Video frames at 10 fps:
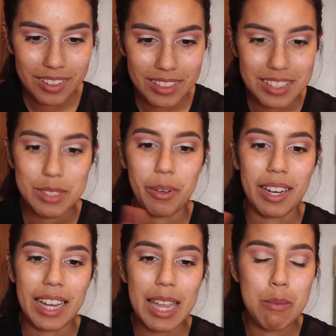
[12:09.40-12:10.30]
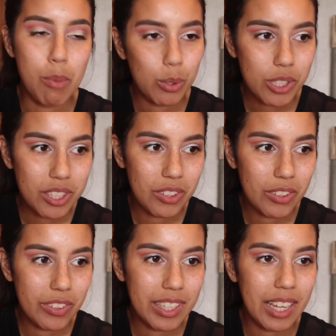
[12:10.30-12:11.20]
this is where I get
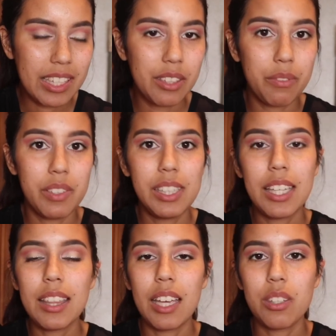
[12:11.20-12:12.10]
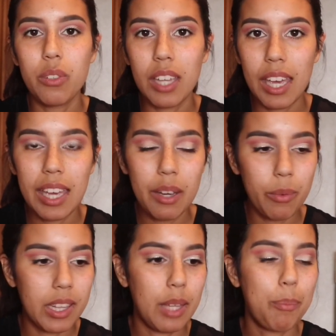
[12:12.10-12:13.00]
emotional. And like the feeling that you get
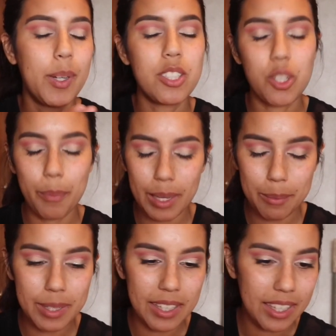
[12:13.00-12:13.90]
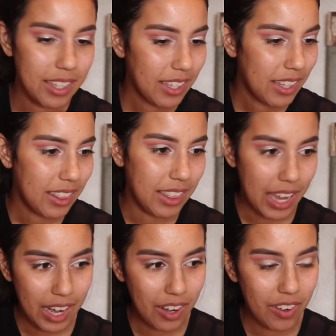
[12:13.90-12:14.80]
when they put your baby
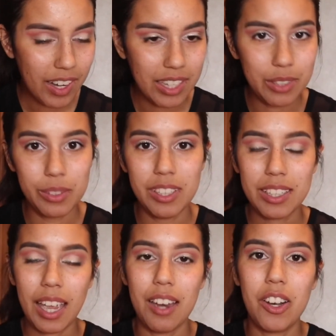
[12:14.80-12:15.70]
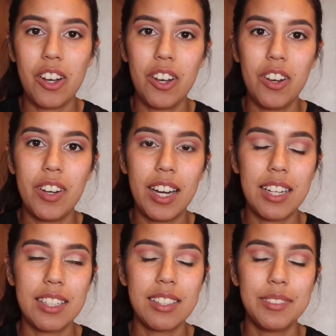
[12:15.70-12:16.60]
there and you look at her
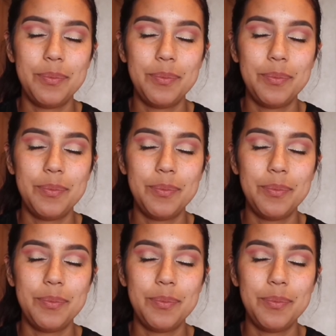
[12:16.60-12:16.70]
and